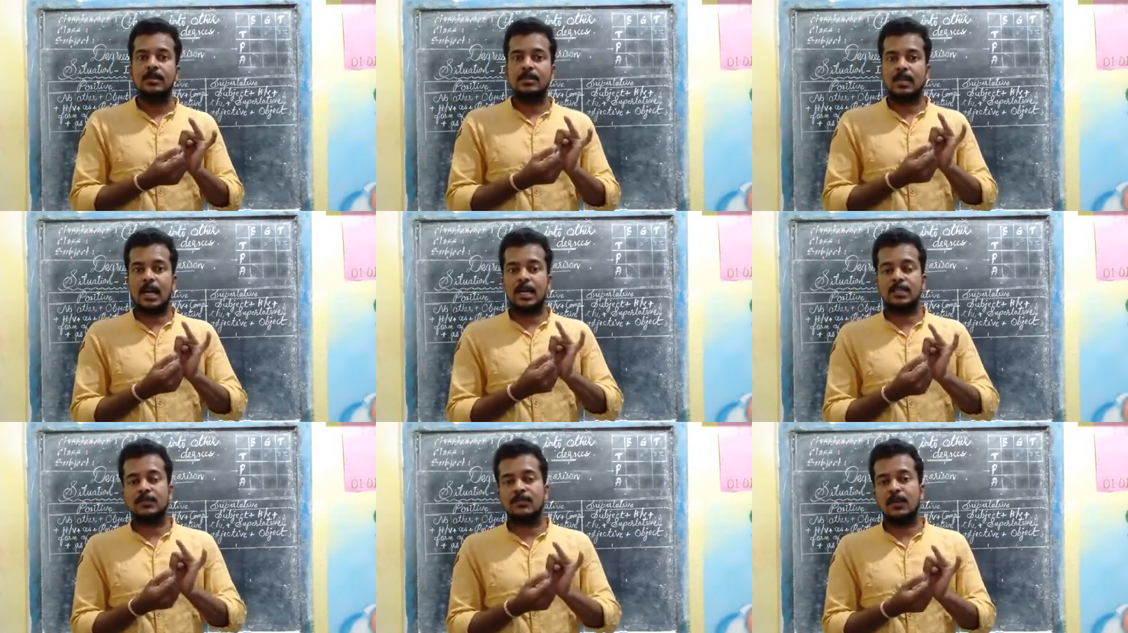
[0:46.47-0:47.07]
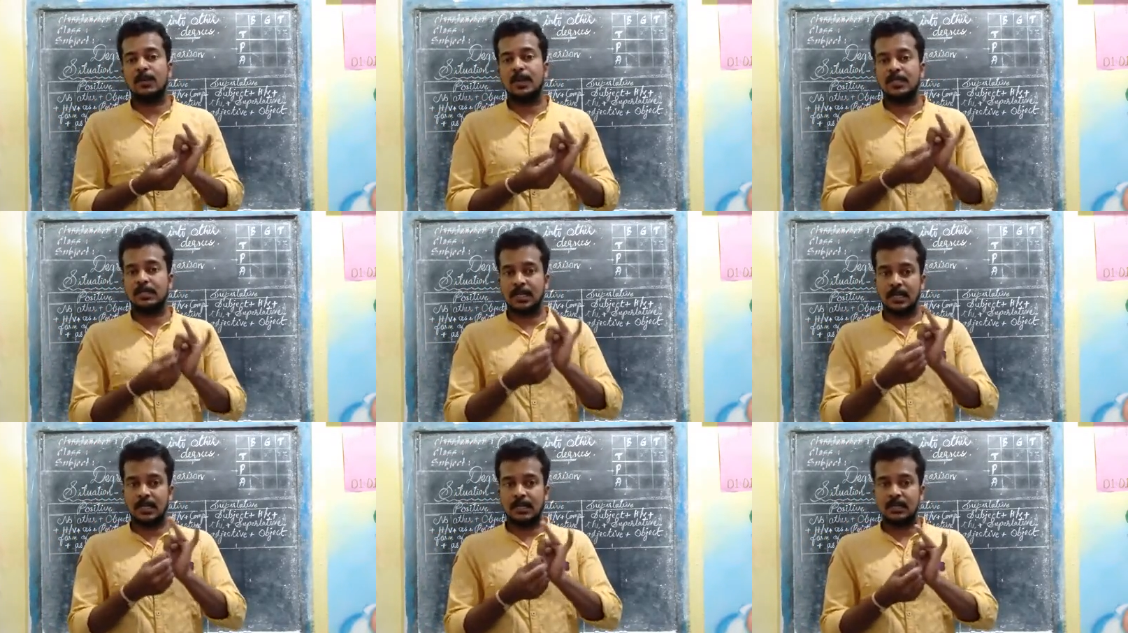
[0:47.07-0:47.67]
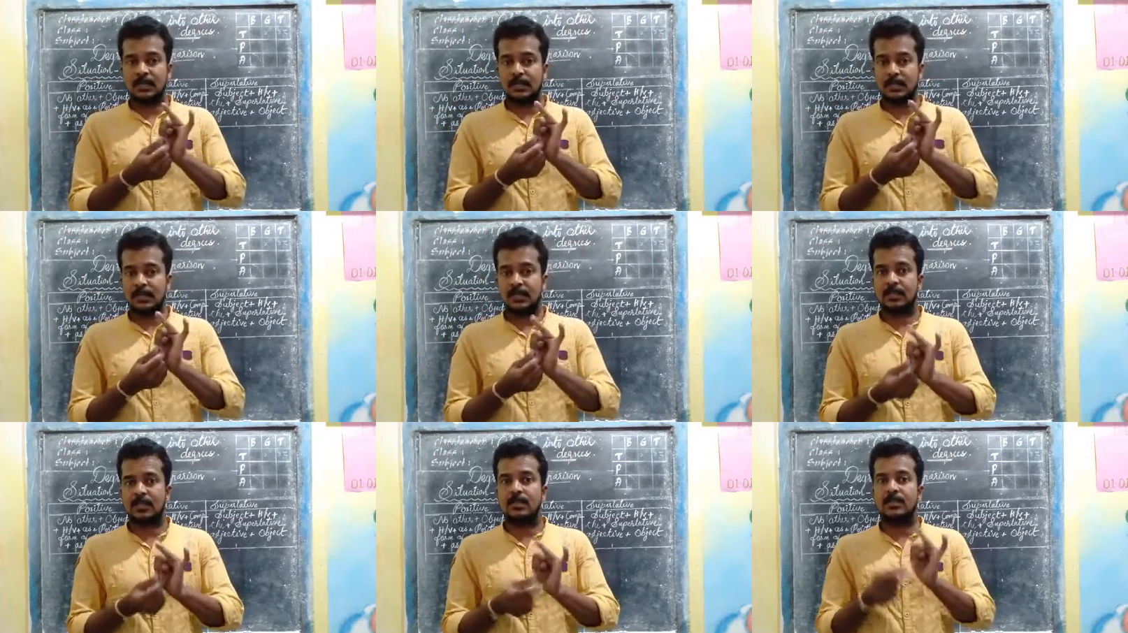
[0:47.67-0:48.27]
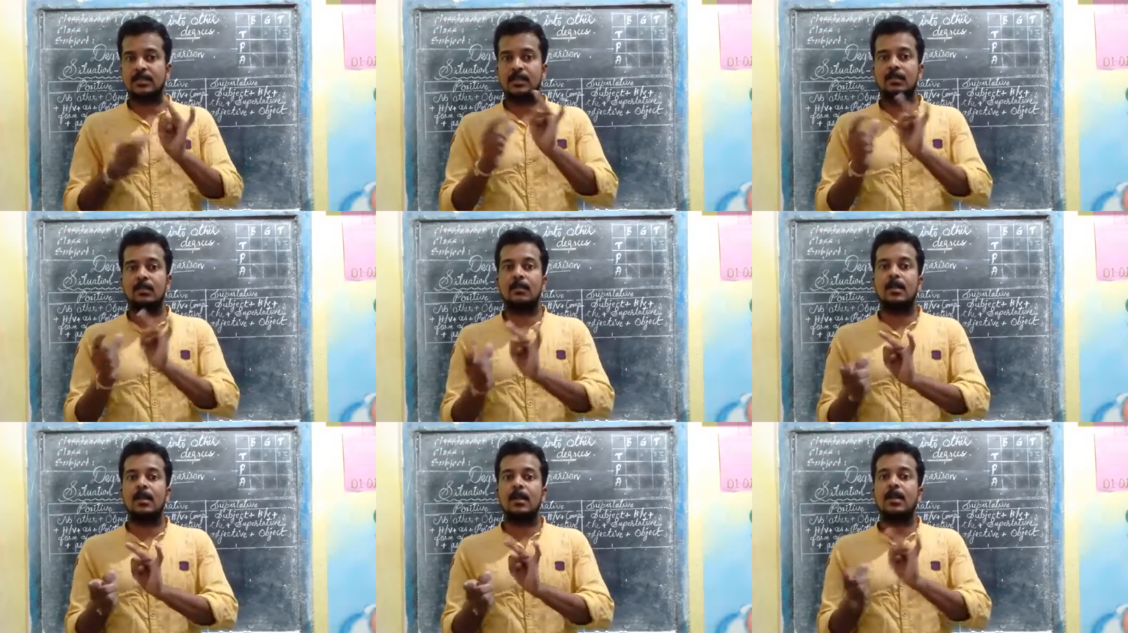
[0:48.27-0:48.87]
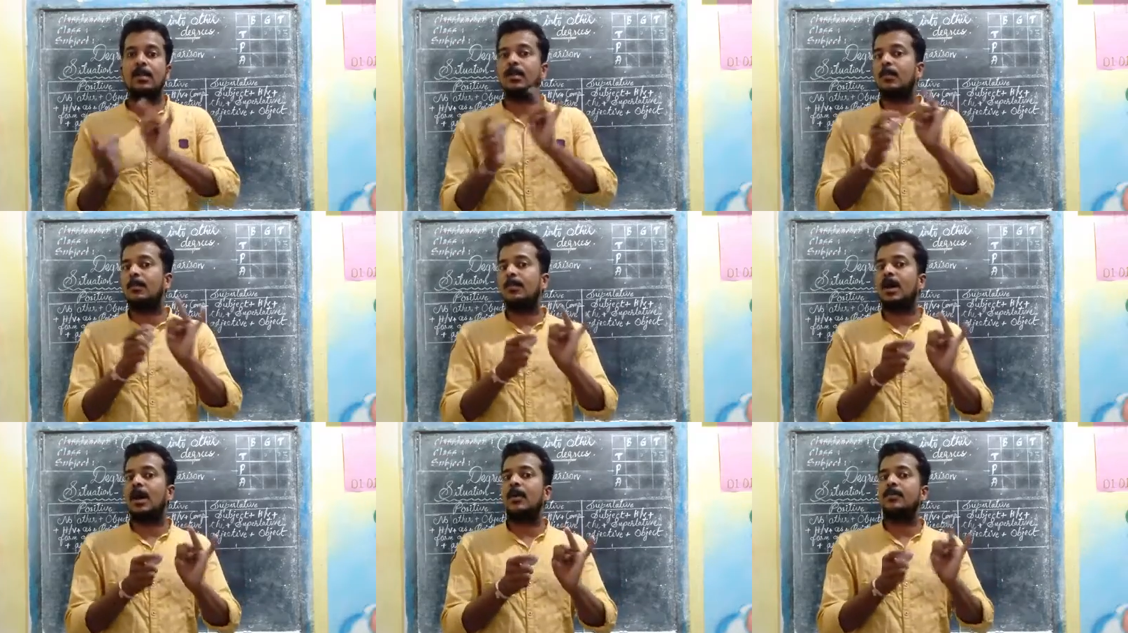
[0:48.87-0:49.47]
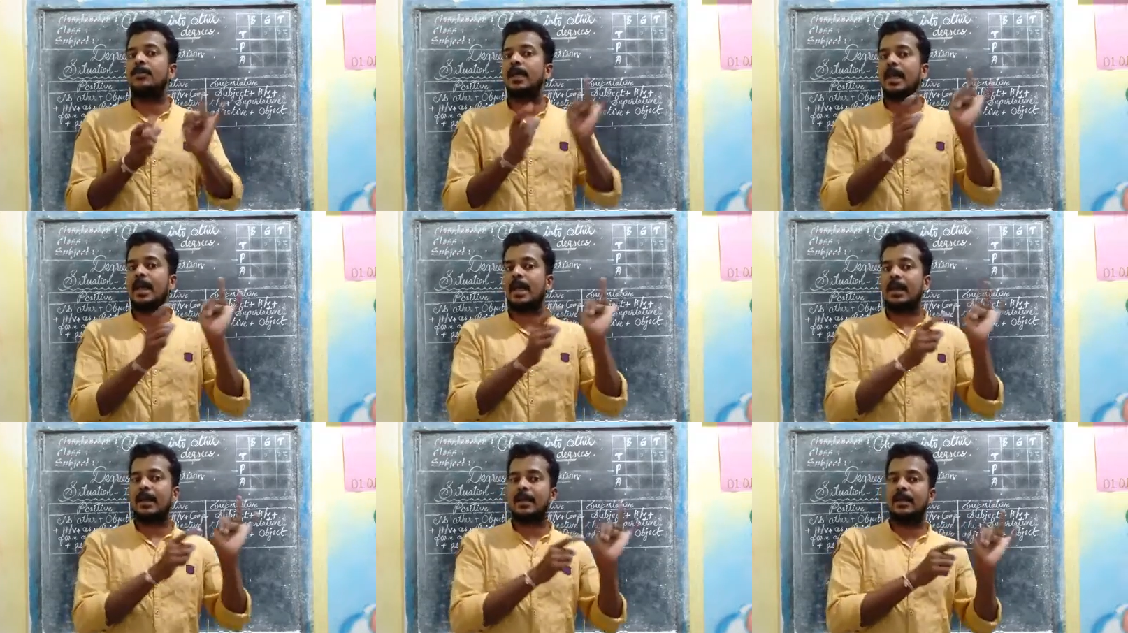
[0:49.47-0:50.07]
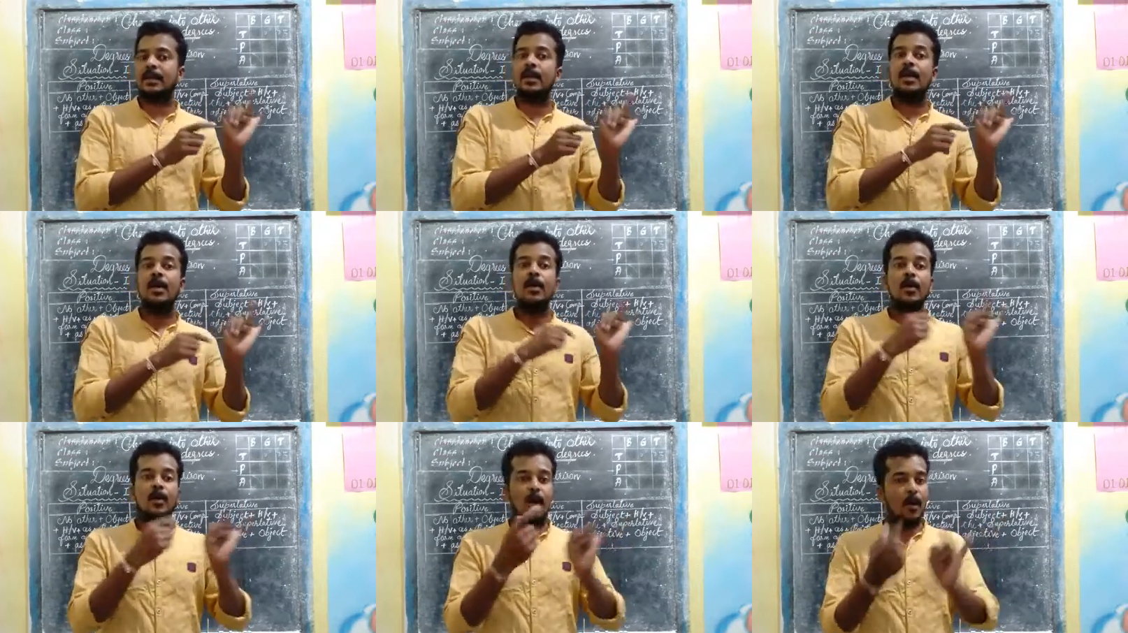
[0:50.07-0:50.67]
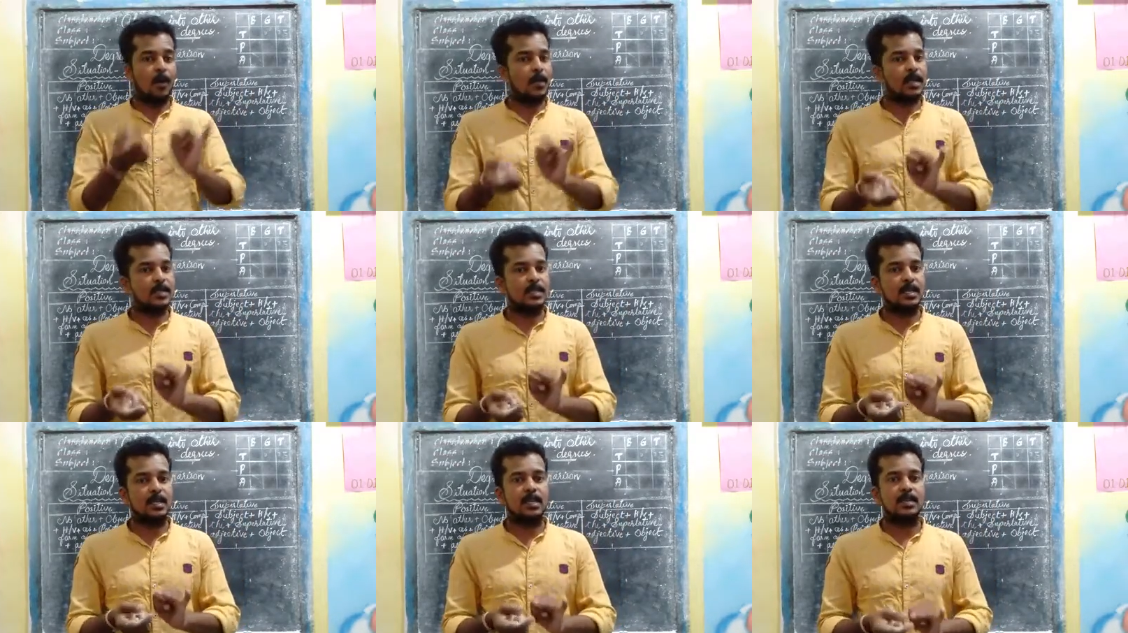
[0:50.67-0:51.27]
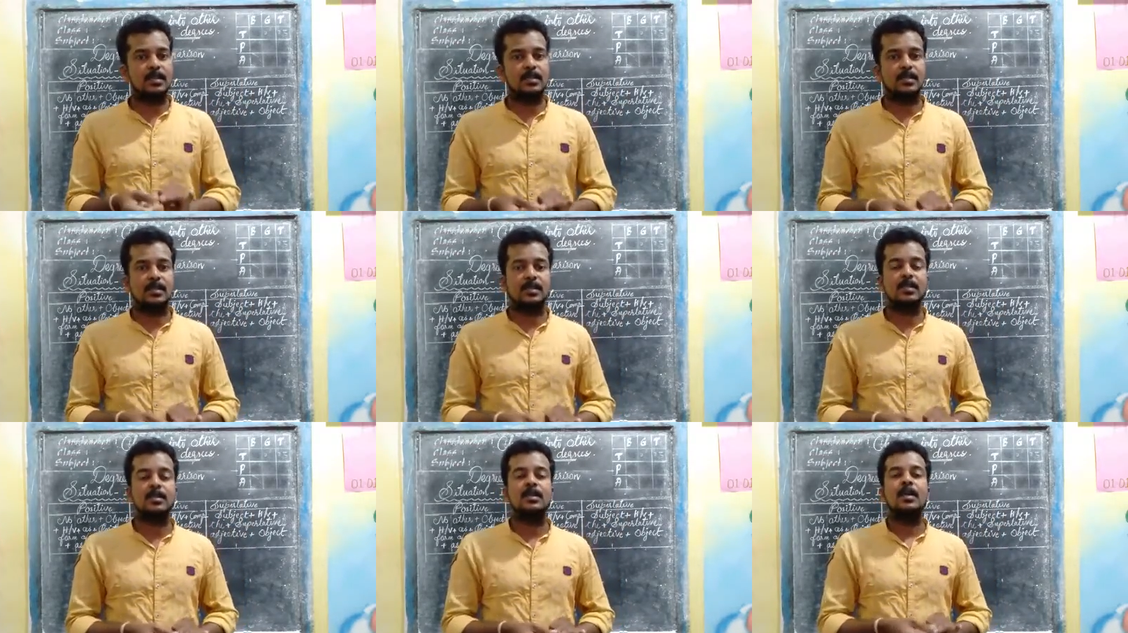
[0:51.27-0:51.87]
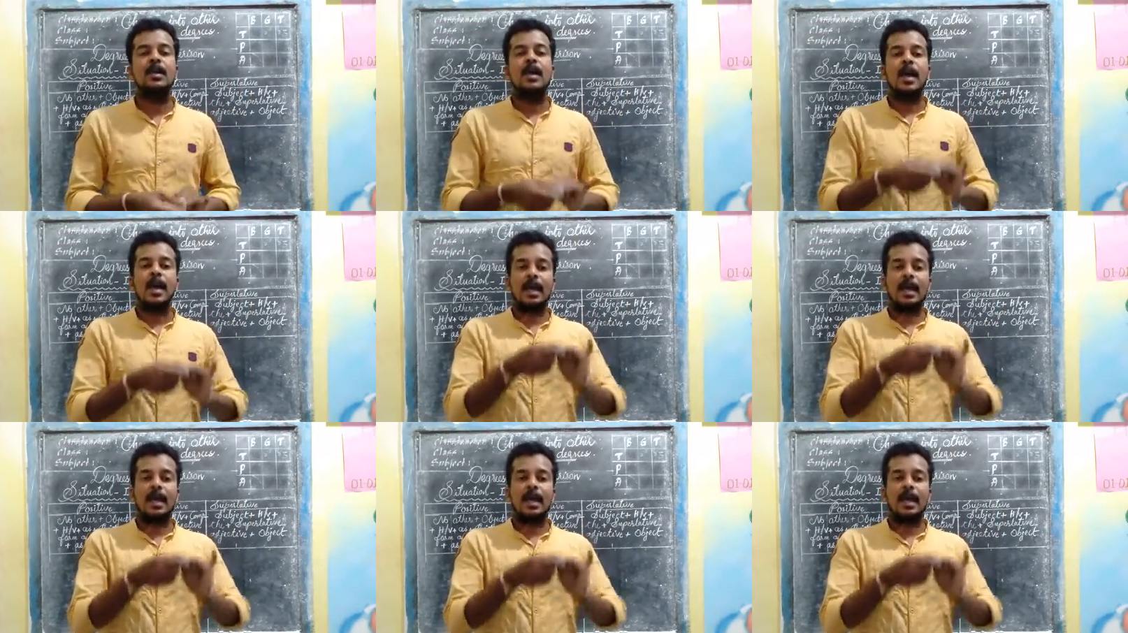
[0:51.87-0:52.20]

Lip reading: transforming sentences into simple, compound and complex sentences,